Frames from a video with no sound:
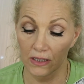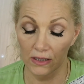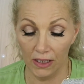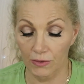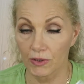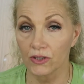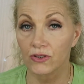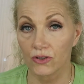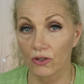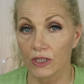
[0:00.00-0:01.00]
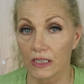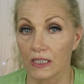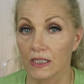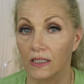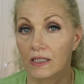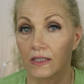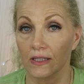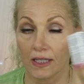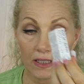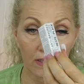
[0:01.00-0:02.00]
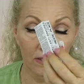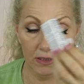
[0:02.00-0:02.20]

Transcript: the liquid is so thin that it